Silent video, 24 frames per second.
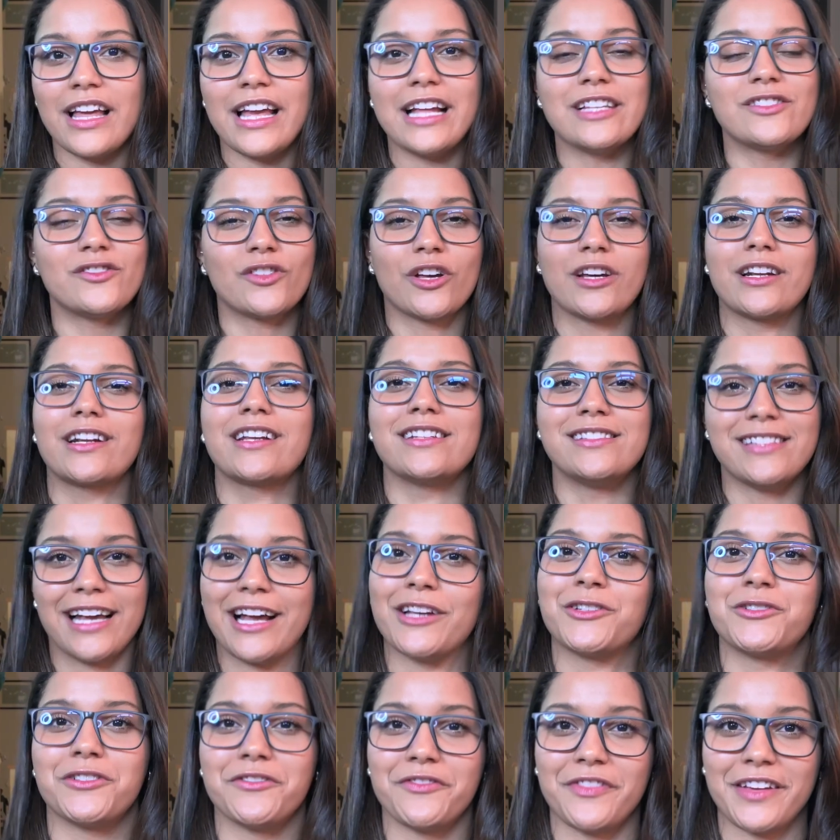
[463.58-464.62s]
It's not a
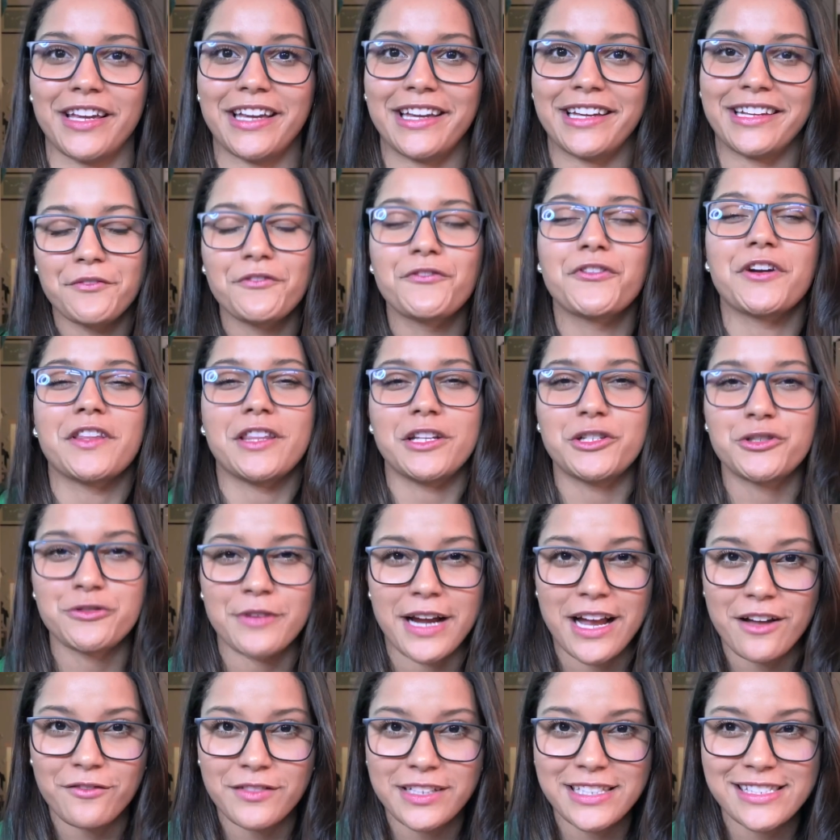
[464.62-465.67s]
catastrophe. For the
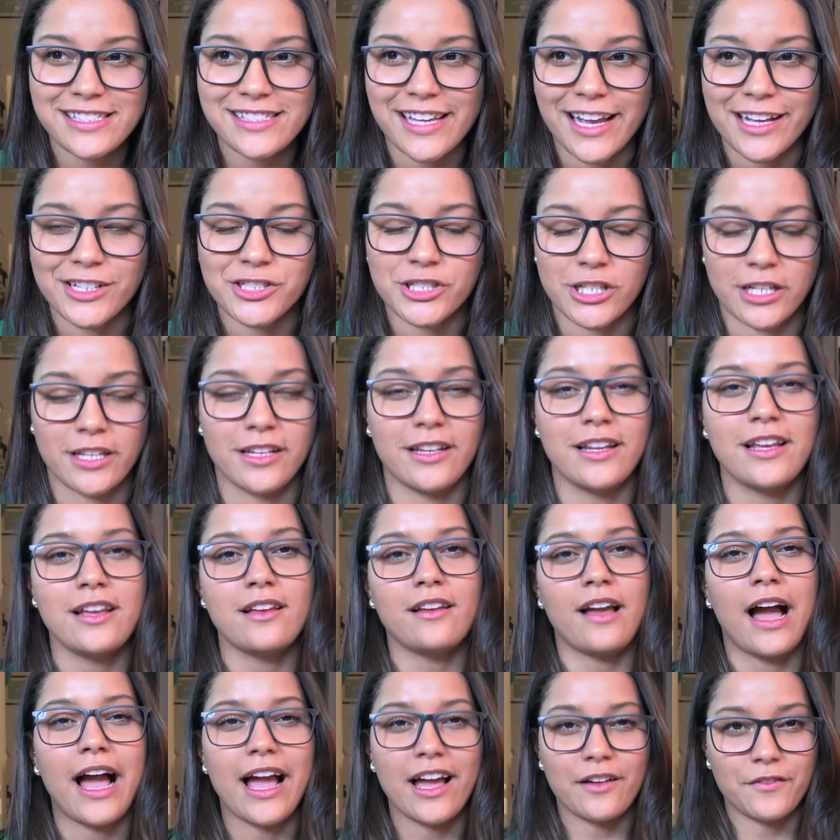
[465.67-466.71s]
traveling section,
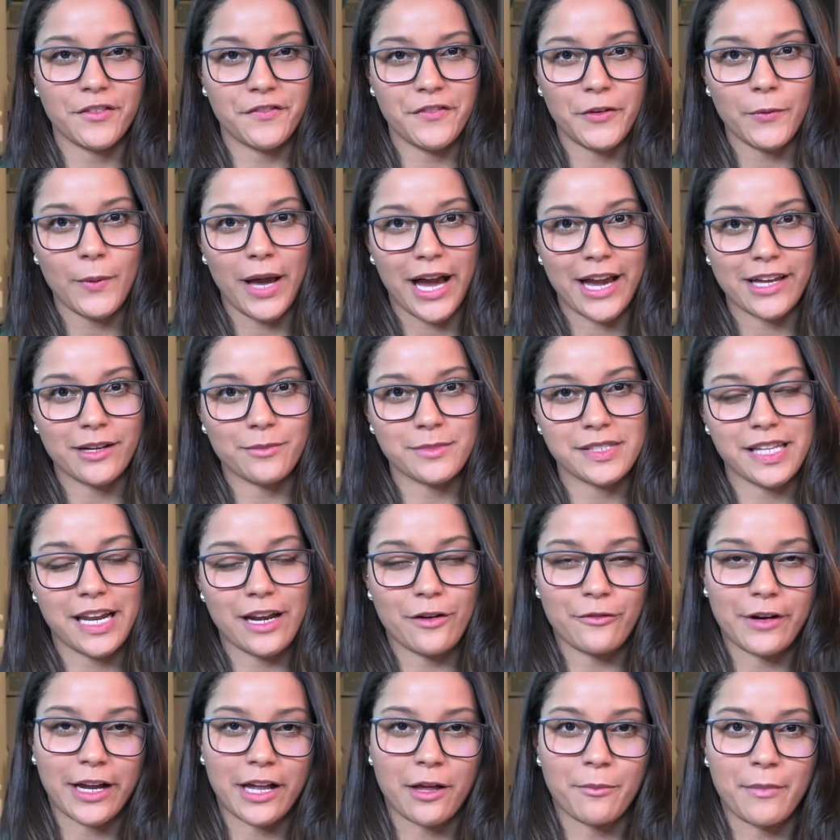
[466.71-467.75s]
I have a few items that I
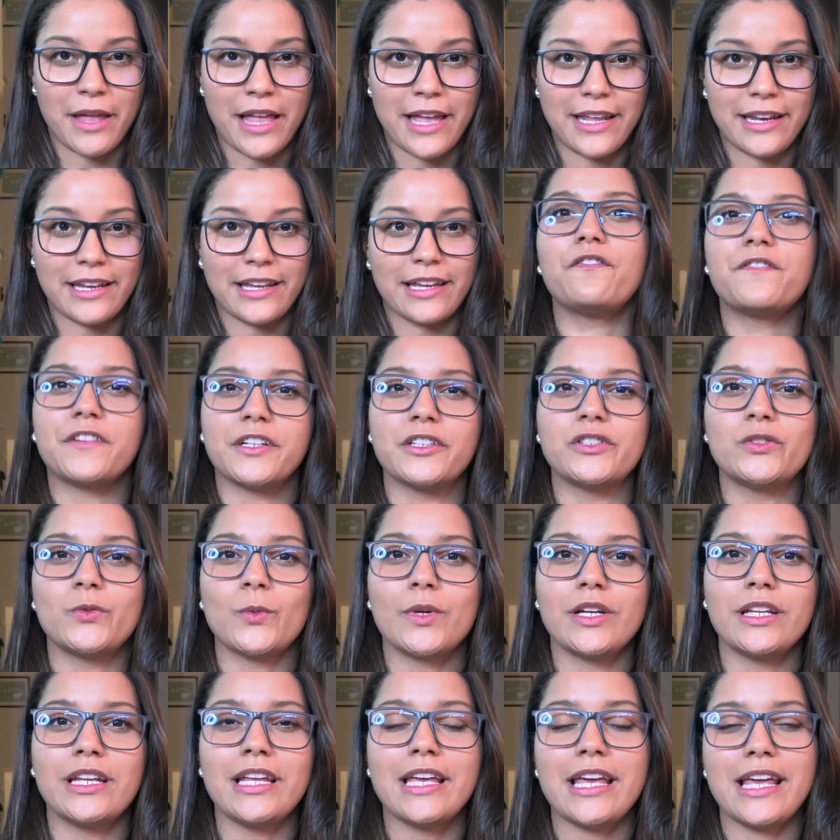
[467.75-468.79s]
recommend. First
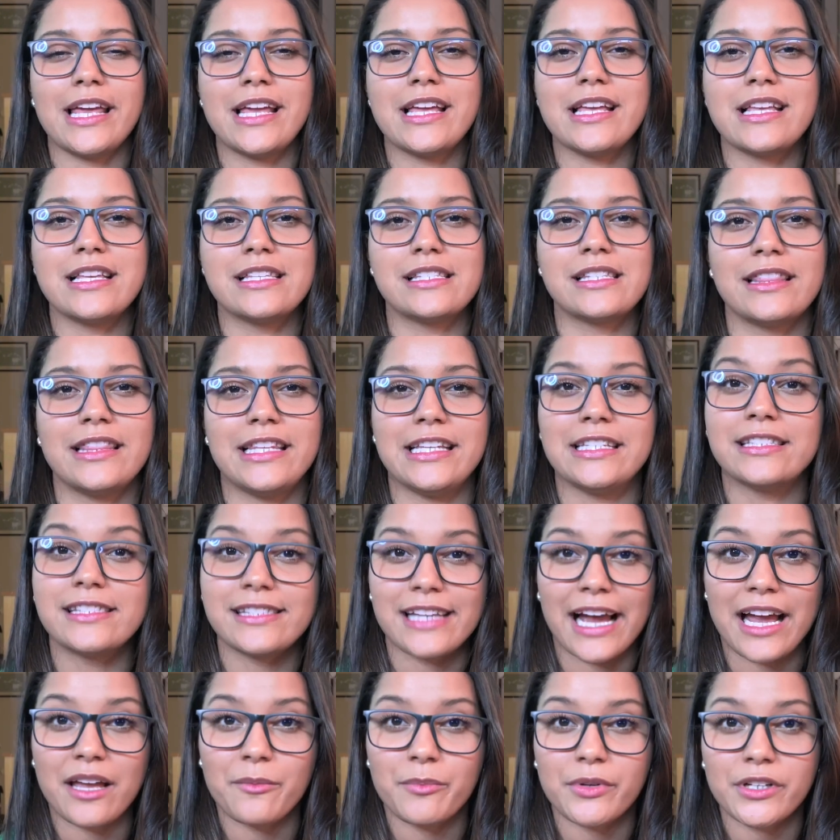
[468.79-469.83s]
one is these
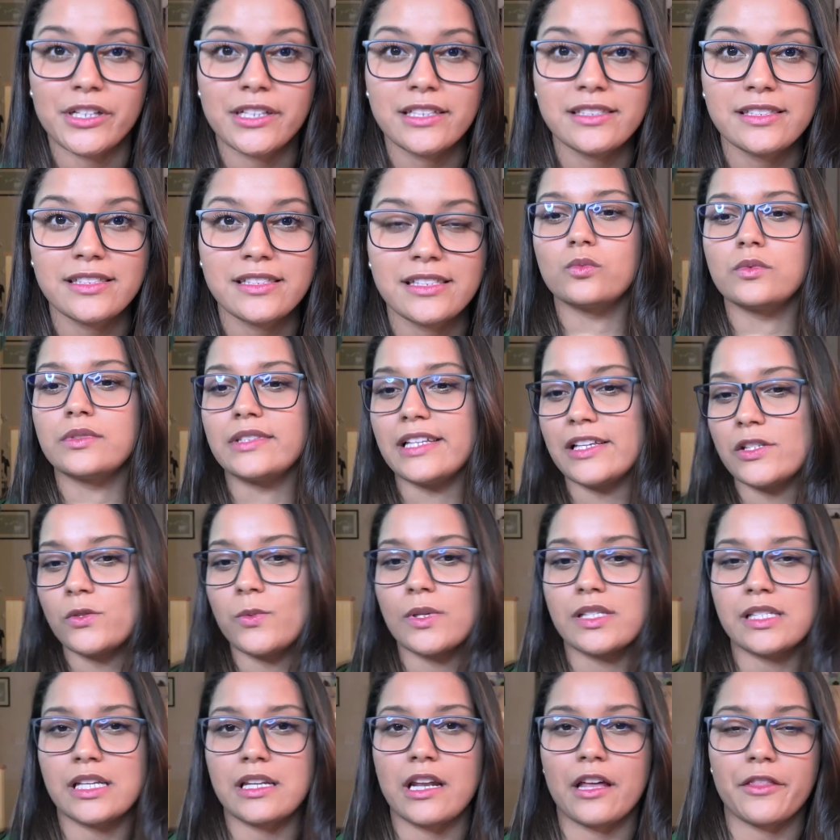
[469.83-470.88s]
diapers. This
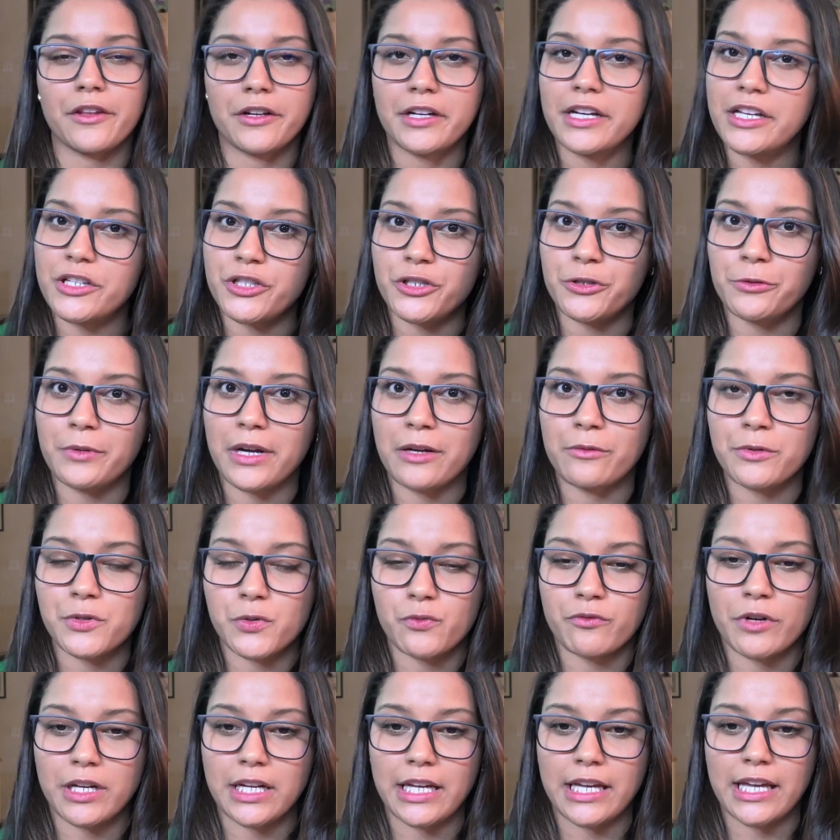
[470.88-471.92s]
was another issue I was
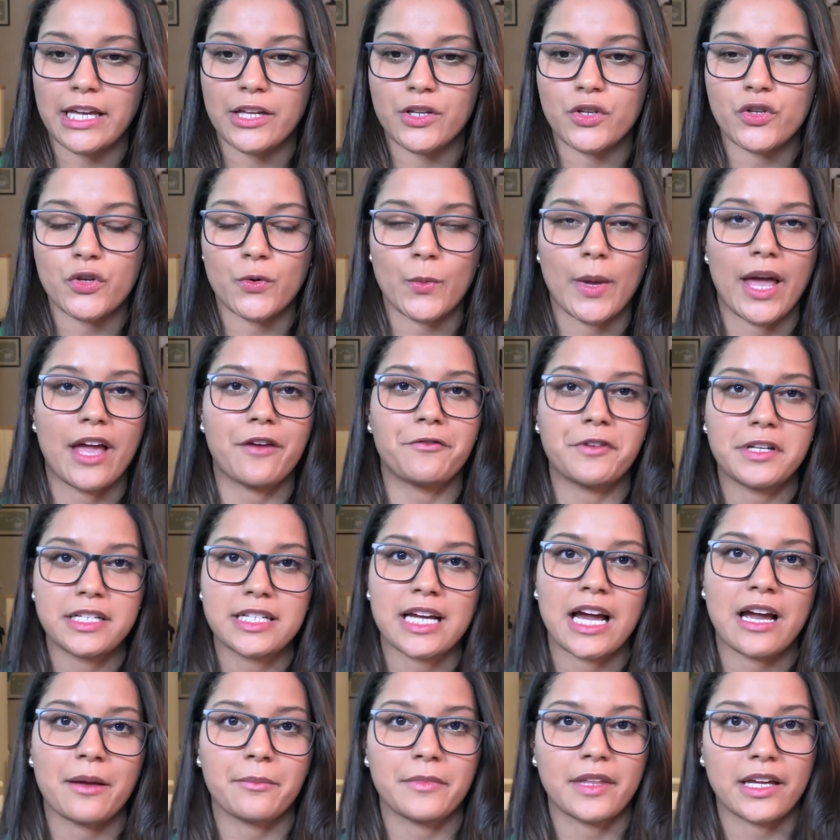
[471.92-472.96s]
running into every
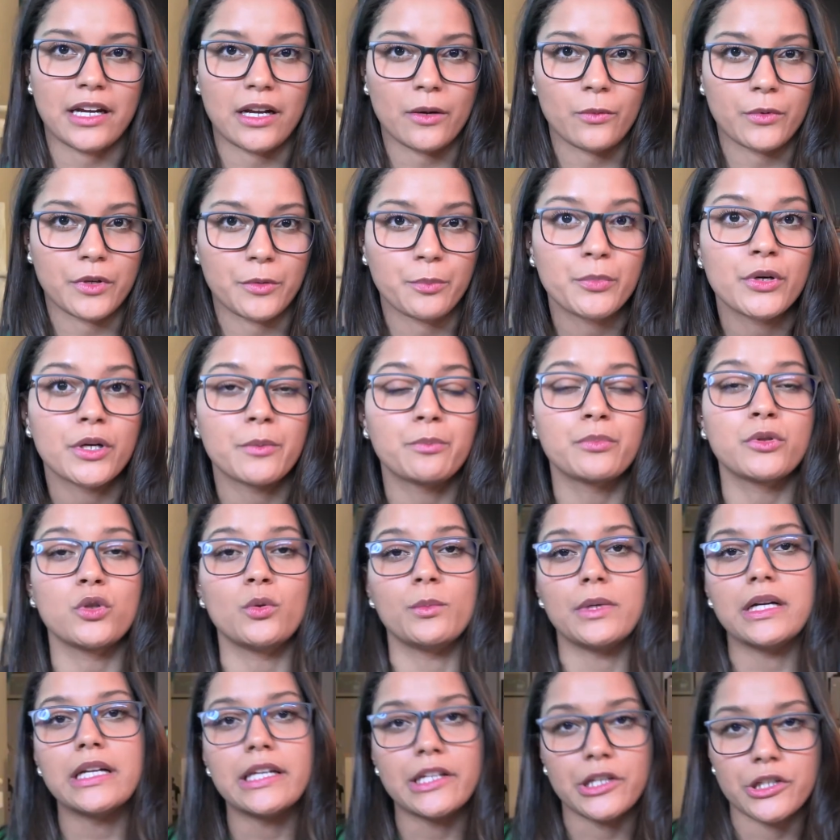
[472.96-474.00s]
time that I would put
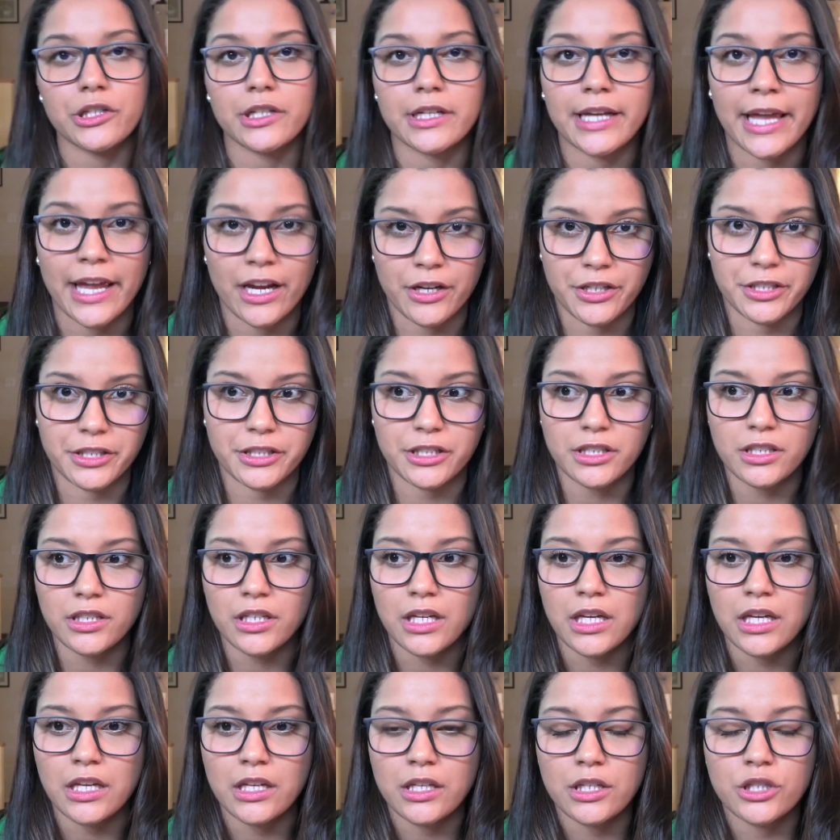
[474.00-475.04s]
Pluma in her carrier.
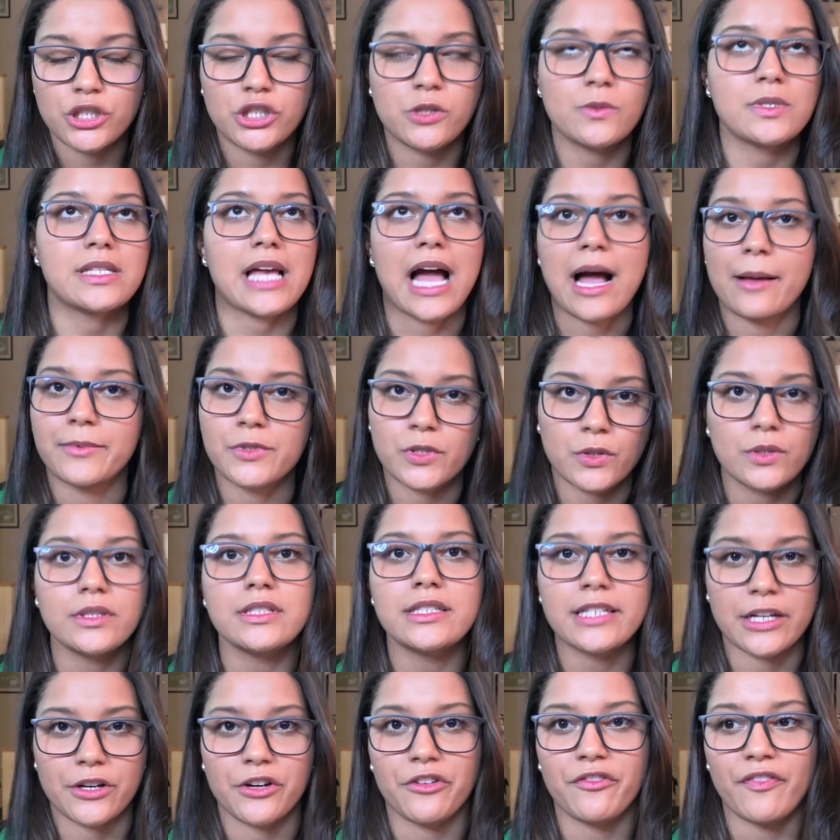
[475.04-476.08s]
She was absolutely
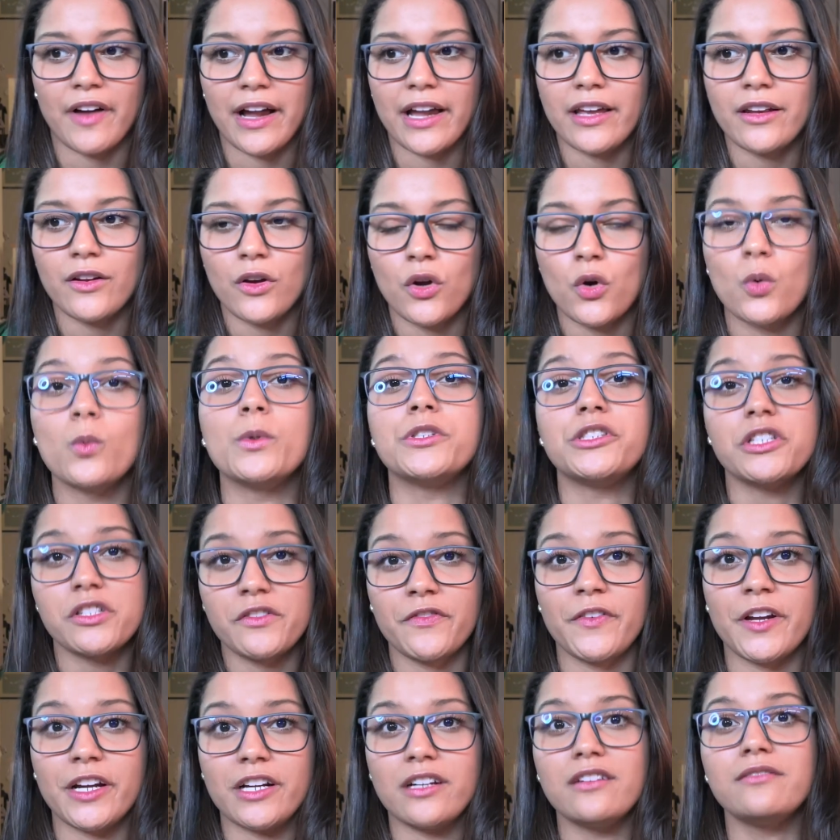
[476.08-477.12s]
terrified, which is
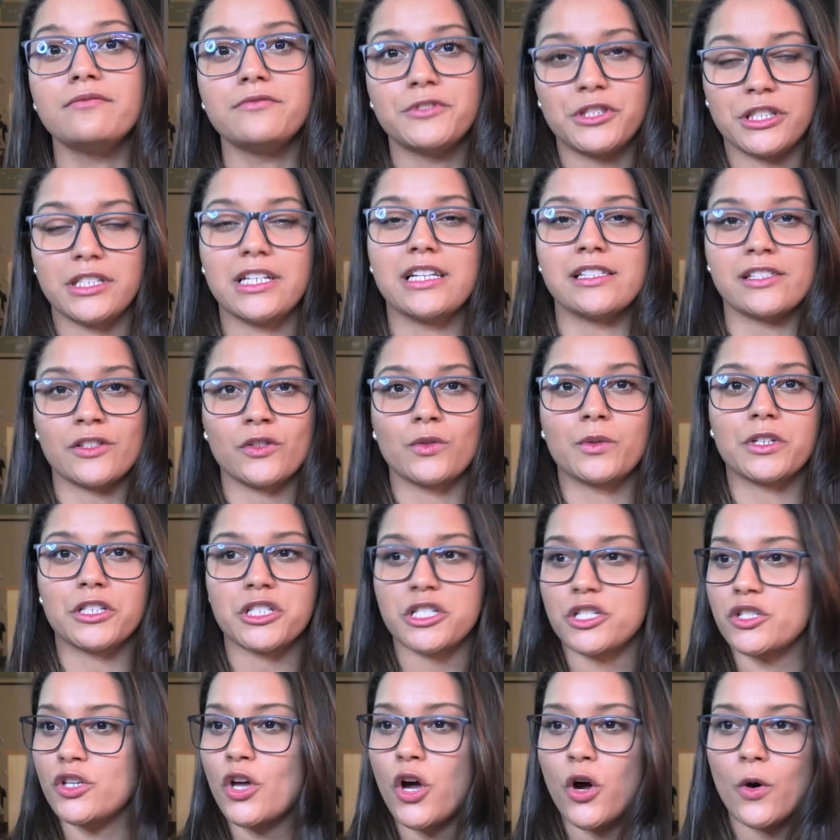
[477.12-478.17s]
fair. She doesn't know where
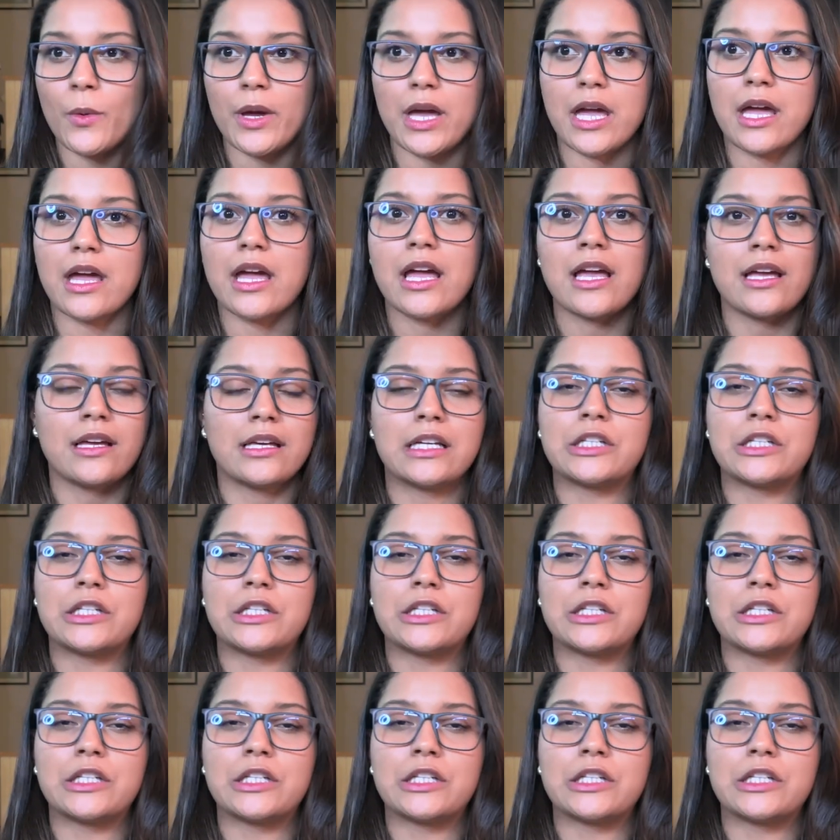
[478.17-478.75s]
she's going.